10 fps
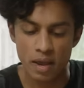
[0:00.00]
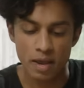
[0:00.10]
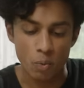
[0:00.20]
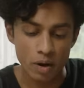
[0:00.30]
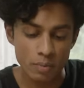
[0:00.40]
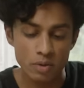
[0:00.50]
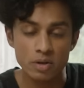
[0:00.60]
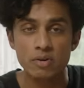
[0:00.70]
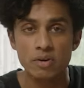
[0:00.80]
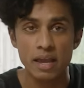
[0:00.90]
And what I'm going
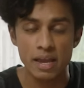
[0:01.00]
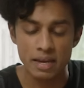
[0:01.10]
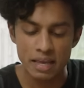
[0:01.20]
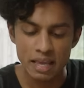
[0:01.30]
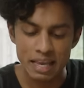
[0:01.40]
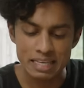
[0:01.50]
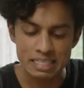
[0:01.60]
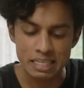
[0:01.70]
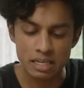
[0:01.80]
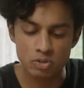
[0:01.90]
to create is
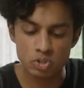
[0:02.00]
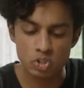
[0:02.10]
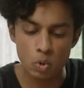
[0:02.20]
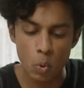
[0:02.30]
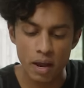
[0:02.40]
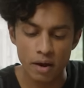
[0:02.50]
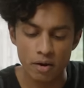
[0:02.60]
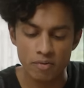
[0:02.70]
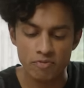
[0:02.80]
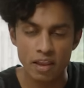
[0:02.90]
a little square
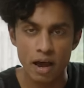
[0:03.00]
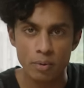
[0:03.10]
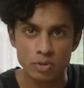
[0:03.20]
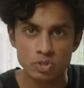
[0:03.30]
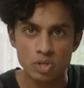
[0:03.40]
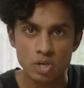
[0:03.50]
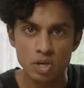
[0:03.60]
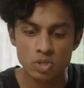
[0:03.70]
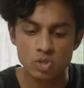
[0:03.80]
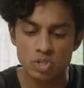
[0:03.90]
of flowers.
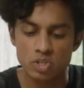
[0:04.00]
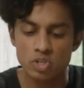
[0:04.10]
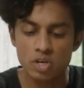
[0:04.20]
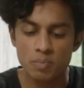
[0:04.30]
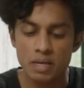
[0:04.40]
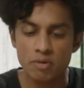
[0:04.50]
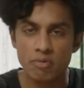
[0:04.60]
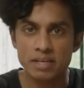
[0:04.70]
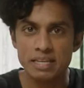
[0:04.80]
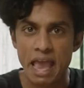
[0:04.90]
So this is going to be a
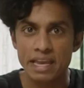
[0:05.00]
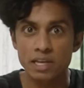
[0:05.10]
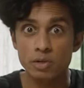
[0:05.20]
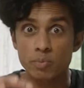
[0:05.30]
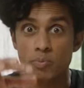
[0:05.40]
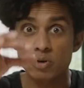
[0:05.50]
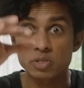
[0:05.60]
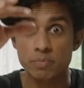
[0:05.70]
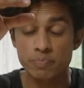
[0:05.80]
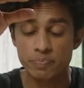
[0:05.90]
rectangular
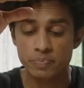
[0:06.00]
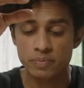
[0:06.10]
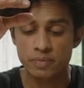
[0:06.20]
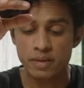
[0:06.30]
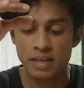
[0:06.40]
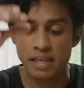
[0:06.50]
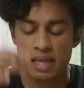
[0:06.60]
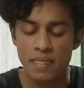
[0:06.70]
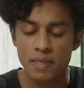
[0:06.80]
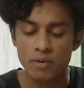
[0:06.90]
prism.
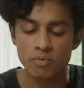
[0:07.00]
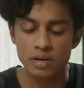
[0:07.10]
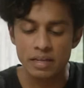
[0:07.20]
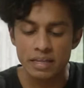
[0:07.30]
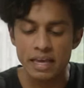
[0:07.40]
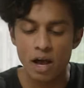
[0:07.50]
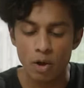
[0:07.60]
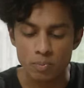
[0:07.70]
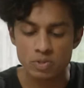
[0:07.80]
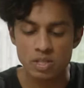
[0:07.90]
And it really
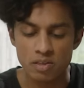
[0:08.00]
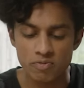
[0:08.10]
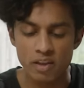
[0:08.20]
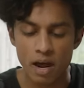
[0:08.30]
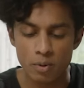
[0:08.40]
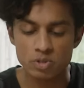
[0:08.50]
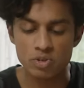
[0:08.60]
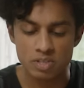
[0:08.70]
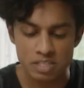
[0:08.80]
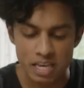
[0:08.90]
helps that the flowers are
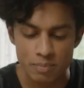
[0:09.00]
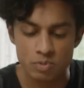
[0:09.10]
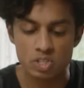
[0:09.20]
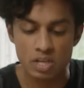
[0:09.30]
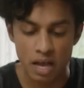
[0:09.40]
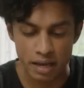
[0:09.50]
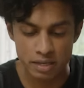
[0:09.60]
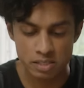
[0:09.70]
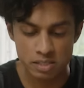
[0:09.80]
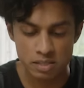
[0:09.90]
the same
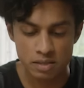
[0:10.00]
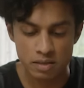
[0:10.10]
size.